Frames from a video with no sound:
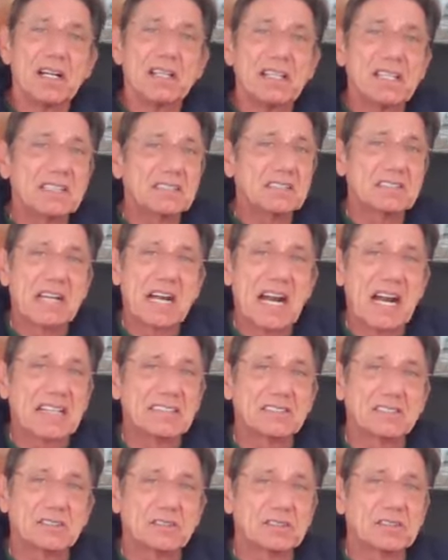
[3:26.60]
these
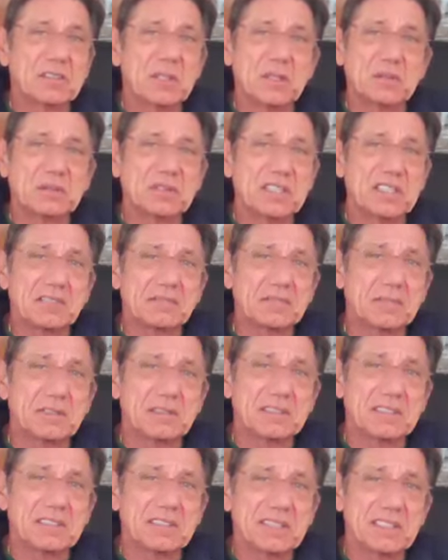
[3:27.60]
guys are so
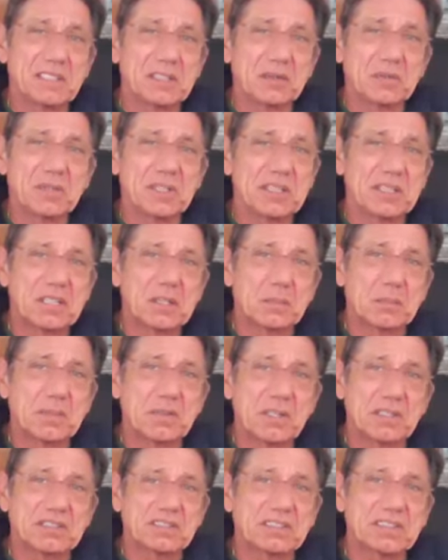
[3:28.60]
different with their
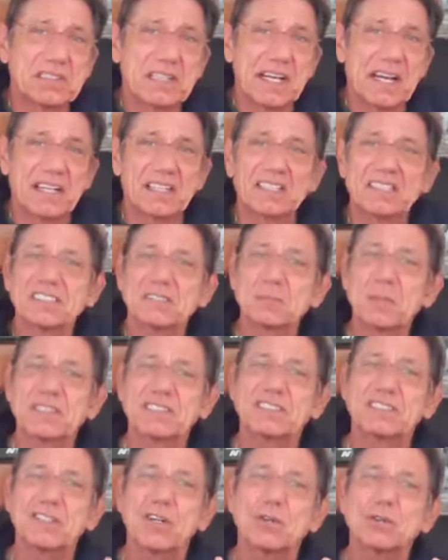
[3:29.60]
personalities,
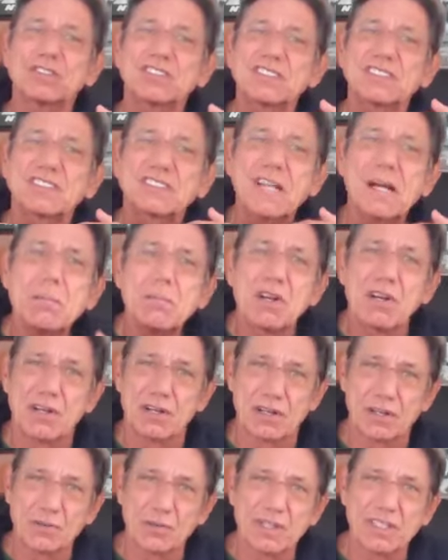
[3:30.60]
but so
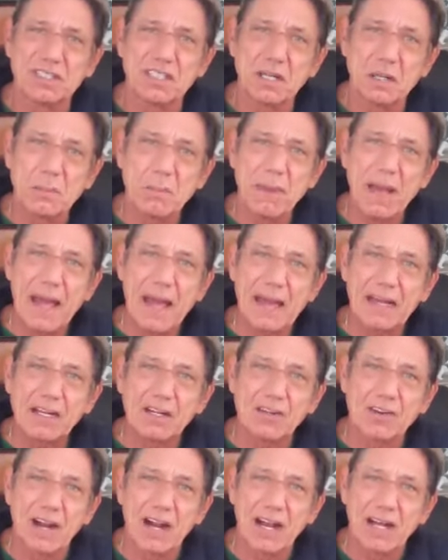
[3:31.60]
similar with their
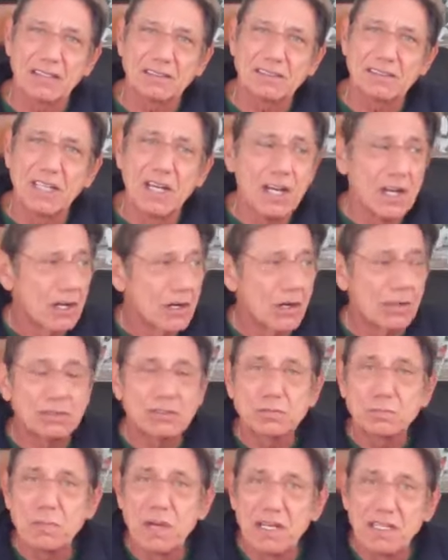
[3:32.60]
backgrounds.
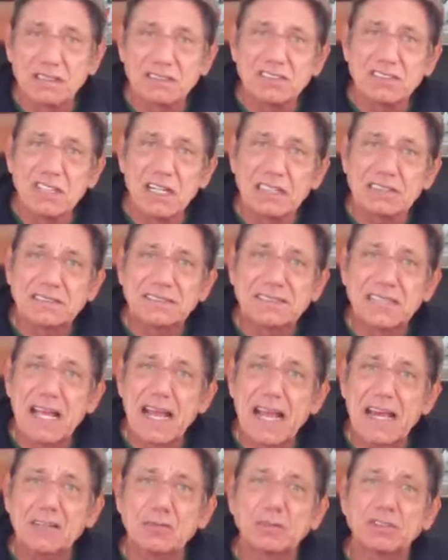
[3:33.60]
Coach Belichick's
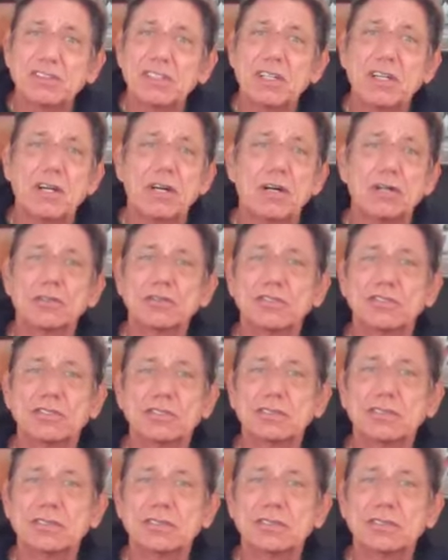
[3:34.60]
dad was a coach